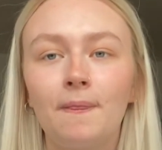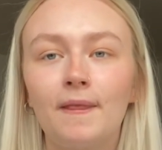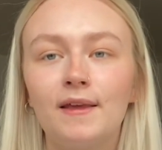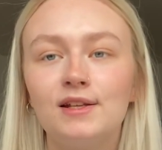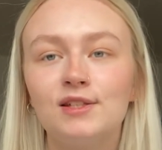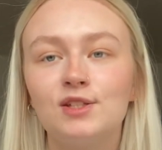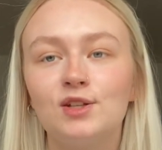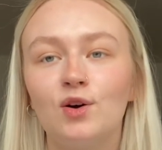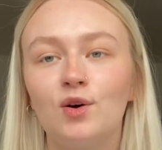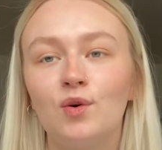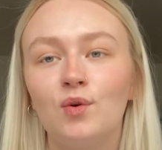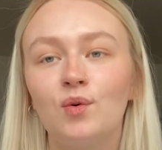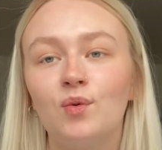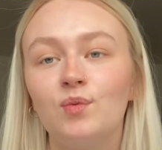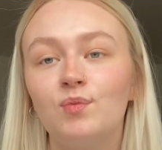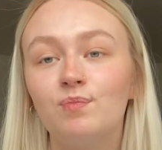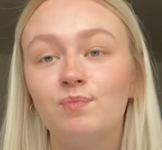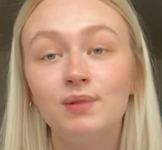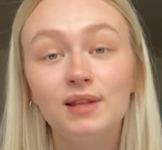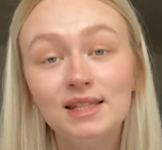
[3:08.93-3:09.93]
So
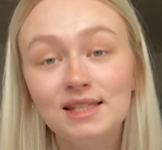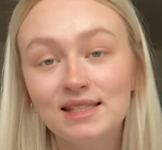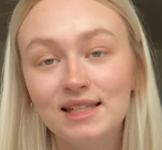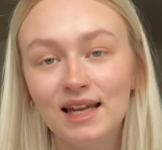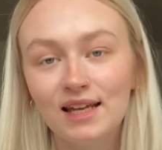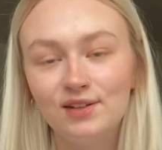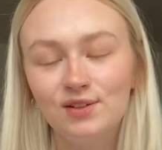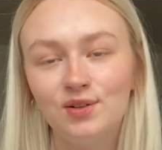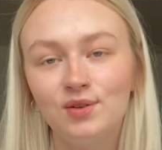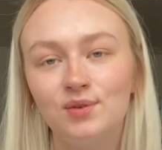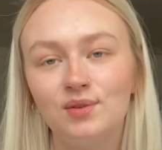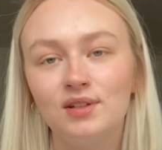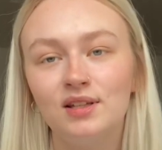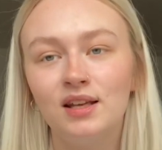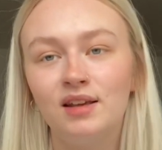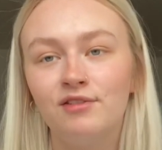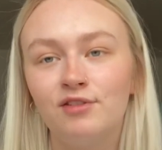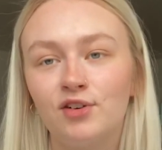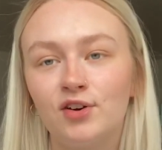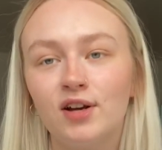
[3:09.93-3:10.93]
please stay tuned
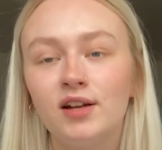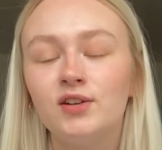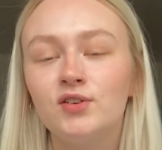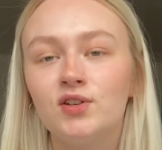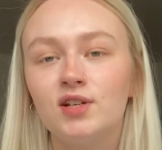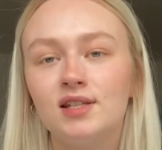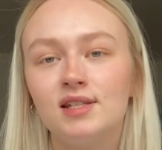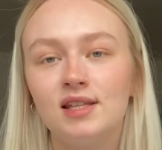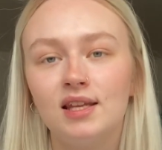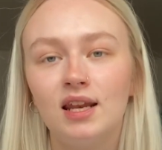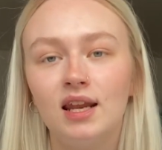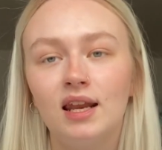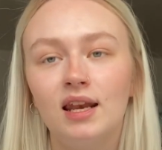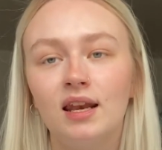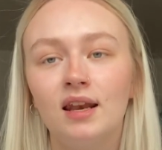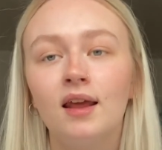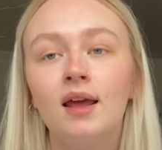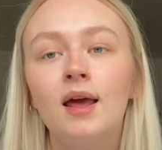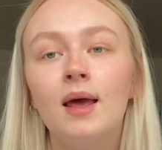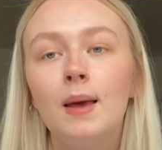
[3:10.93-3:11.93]
if you're interested
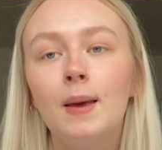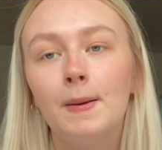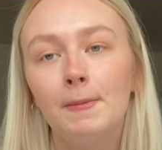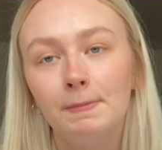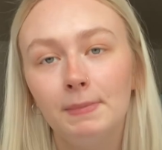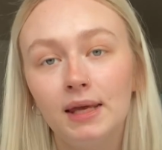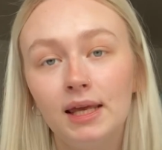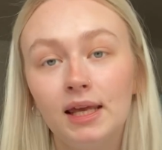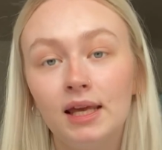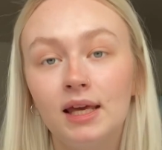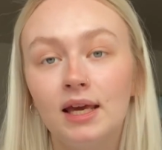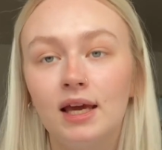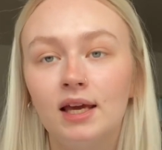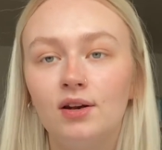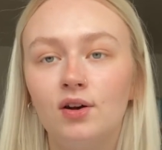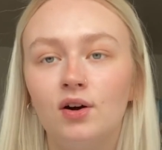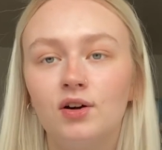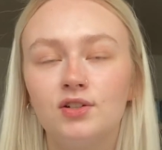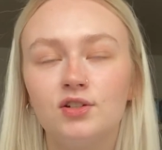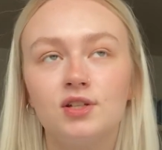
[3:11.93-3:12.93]
in me and
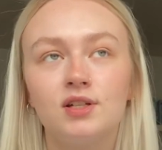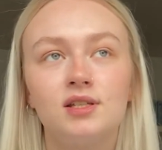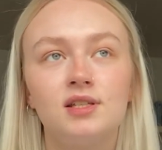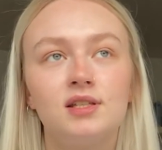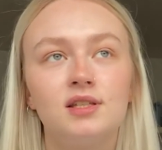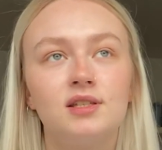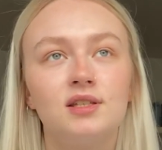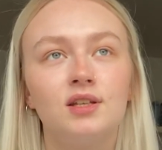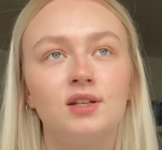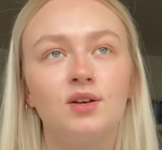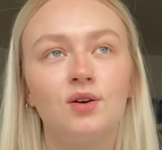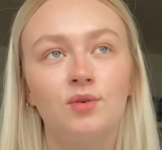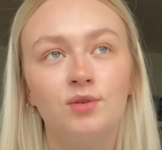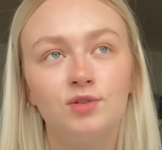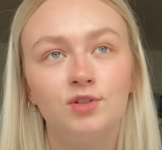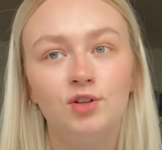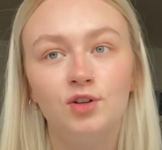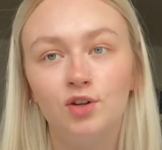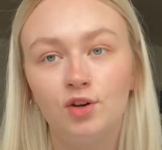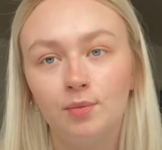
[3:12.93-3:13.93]
not just going
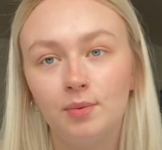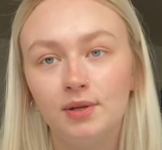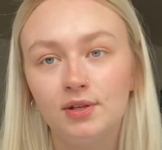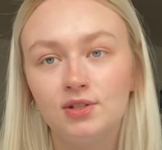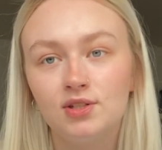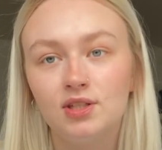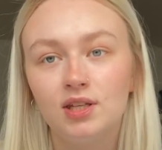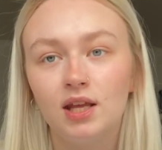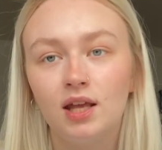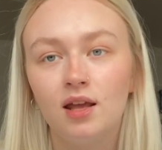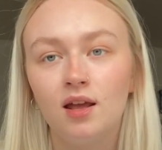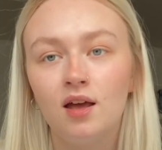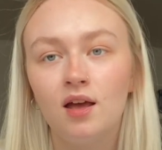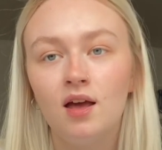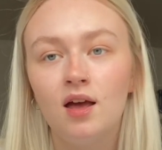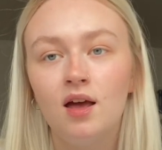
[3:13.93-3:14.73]
to UWC.